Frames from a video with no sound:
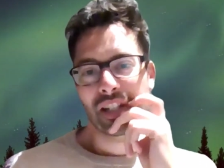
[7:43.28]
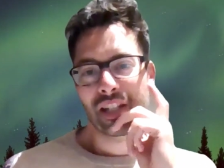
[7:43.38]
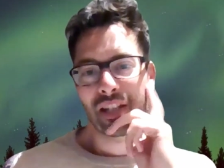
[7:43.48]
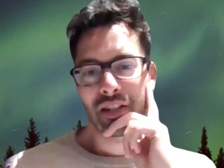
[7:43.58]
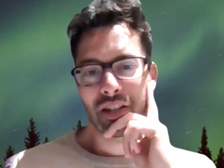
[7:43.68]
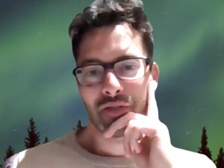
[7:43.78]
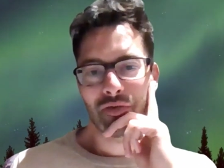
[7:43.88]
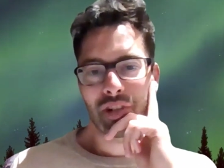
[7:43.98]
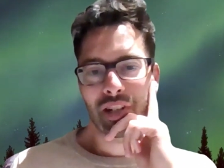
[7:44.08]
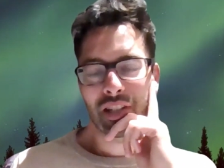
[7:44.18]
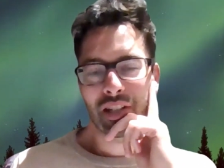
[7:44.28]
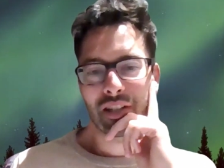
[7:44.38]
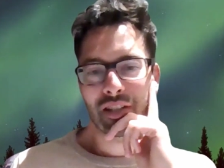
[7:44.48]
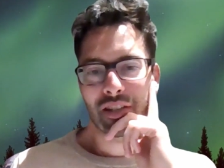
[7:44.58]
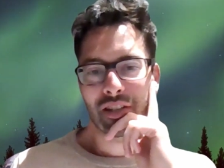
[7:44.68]
he really
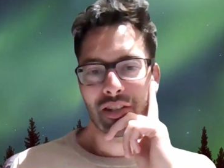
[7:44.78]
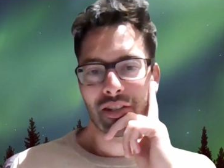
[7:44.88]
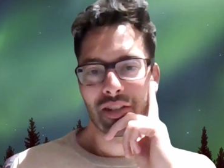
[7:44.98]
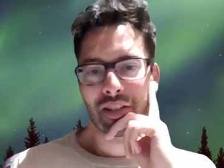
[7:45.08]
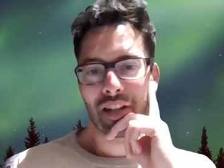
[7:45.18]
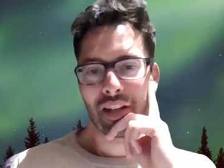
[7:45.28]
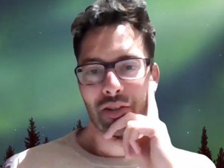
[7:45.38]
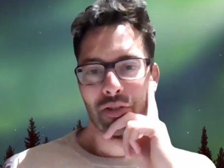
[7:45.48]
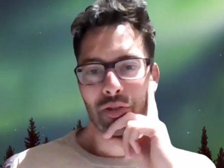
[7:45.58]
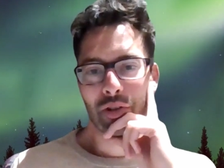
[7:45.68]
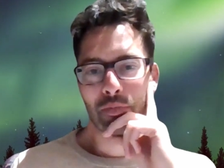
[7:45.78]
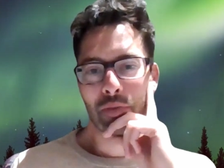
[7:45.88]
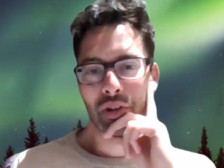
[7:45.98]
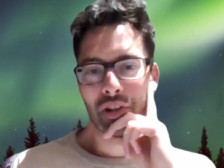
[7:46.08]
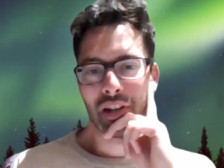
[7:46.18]
did get annoyed,
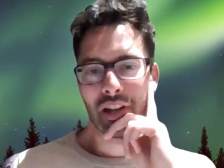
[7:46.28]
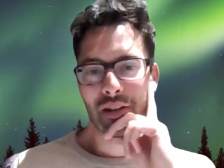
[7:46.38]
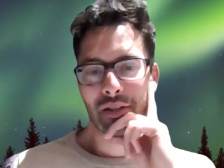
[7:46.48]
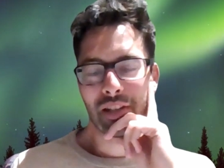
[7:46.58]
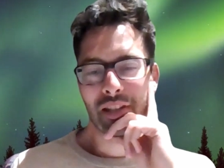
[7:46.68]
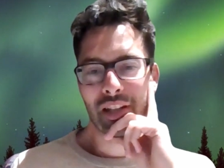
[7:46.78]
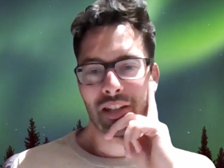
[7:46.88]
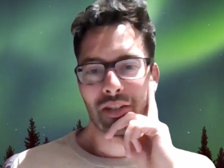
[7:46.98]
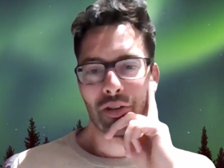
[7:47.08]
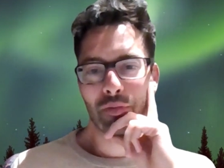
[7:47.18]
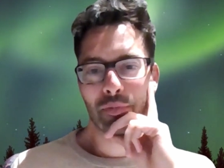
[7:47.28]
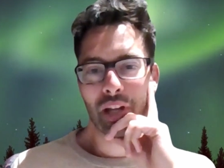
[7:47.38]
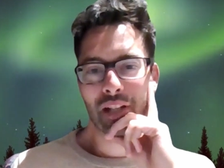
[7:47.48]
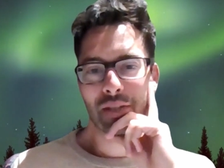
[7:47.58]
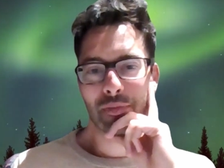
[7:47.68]
but in the end, the old
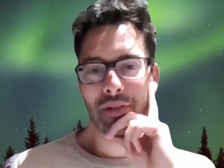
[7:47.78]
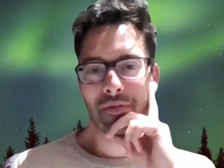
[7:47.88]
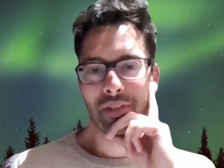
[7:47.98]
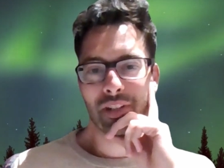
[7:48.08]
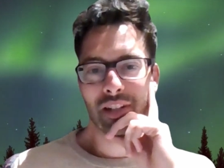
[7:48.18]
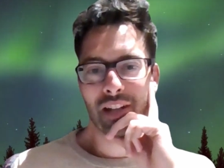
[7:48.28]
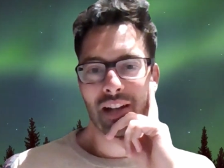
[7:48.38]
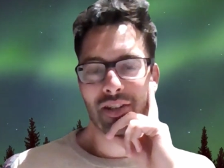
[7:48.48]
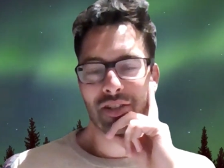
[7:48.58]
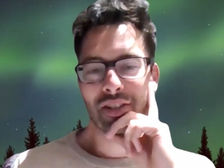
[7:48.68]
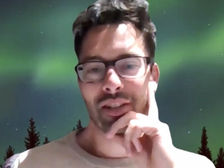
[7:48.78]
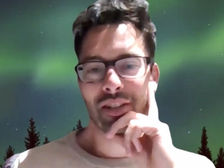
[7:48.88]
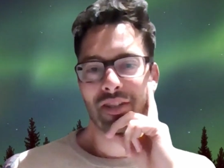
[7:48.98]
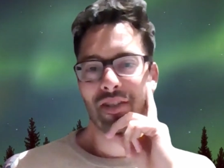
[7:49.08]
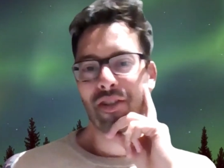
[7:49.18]
pantomime villain
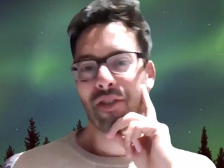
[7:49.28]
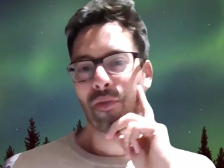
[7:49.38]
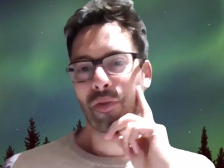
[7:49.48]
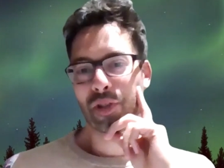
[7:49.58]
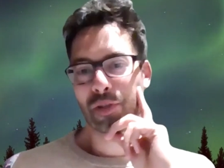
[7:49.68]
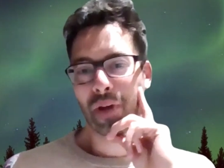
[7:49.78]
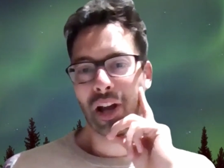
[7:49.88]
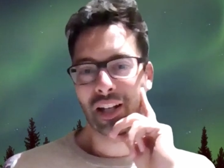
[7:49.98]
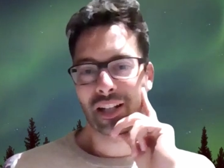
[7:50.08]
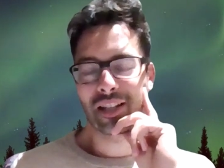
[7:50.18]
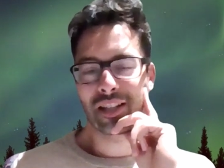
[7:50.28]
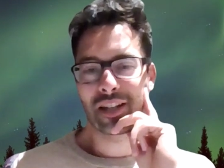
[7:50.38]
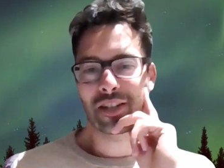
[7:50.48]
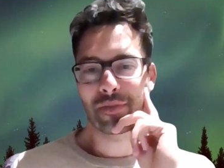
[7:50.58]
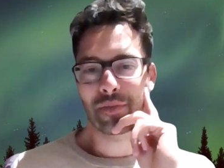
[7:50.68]
actually was smiling near the
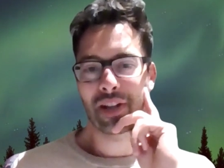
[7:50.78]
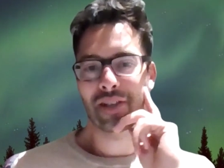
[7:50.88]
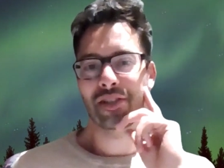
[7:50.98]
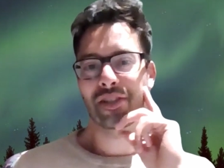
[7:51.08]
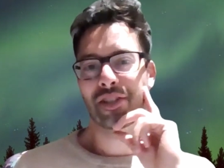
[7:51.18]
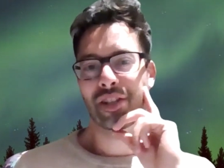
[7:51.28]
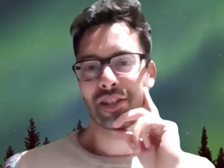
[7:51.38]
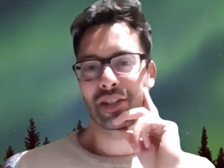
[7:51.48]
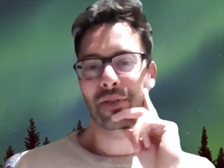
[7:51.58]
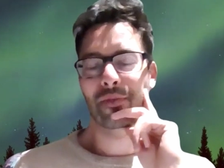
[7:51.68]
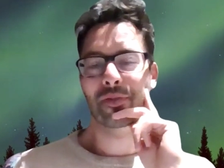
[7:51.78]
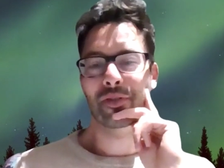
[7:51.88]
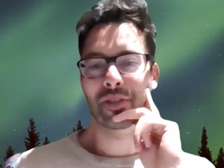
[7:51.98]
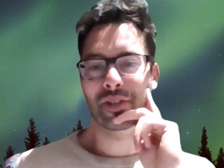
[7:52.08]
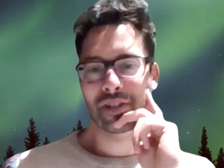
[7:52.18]
end of the match, sitting up
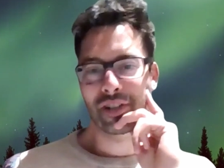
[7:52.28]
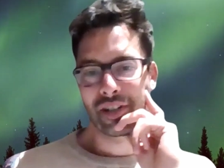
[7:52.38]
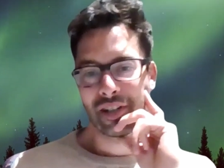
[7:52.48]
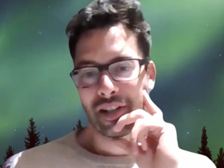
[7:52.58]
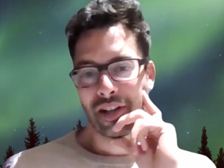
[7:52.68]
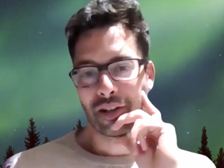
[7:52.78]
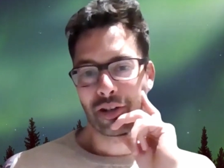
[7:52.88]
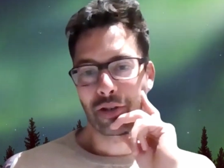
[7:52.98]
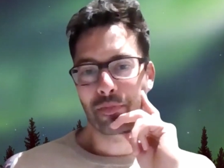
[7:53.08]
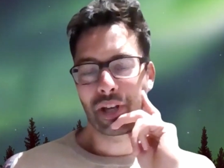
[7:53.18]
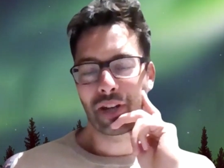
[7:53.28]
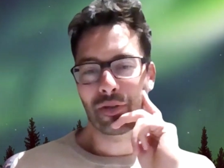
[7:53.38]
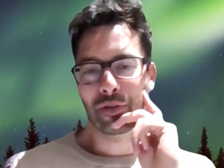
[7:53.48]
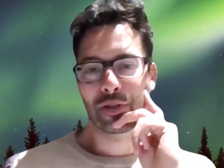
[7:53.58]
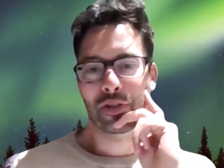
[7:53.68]
for a good minute
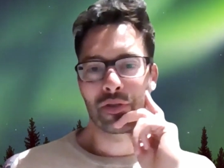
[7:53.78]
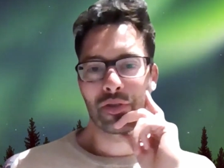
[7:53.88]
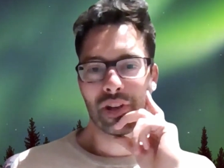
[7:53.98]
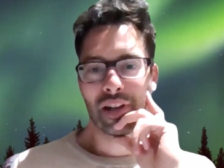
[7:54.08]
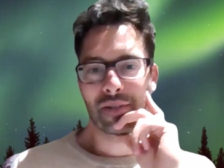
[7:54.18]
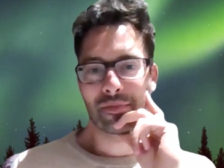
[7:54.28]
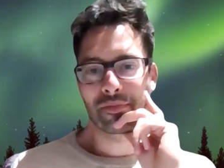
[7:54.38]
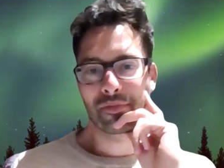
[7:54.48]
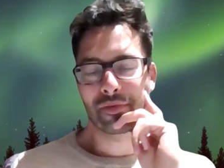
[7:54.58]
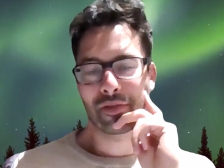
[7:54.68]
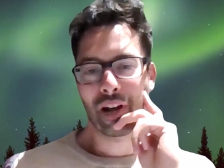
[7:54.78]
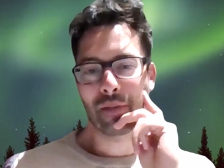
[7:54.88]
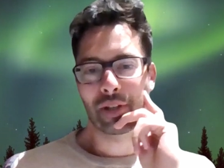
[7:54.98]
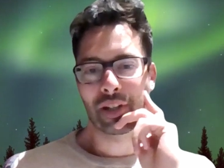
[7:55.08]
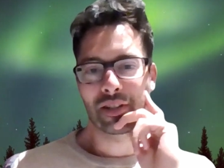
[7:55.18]
or two,
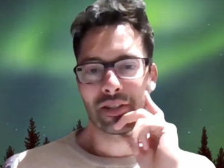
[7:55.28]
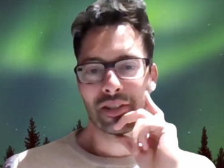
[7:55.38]
grabbing